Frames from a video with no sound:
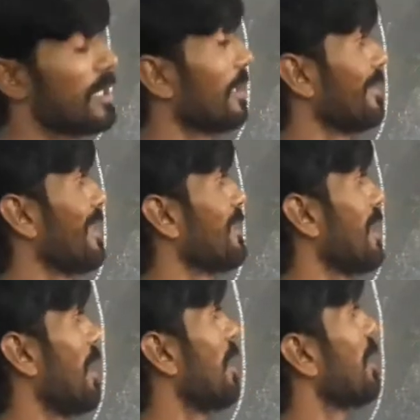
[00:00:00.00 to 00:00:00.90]
Then the
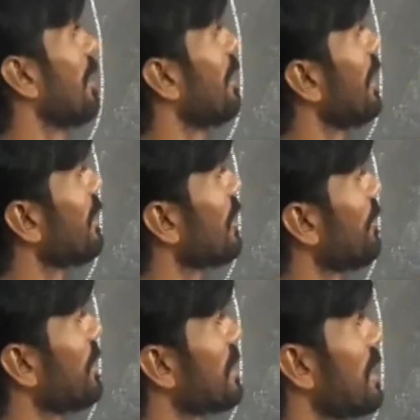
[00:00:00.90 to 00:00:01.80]
length of
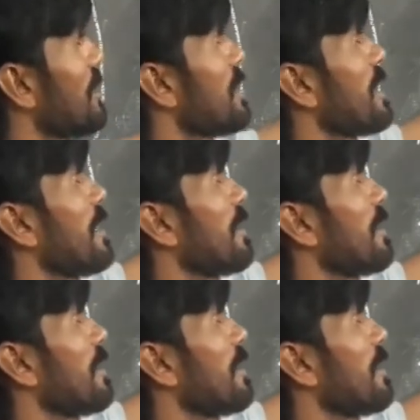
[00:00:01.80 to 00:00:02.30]
the structured string.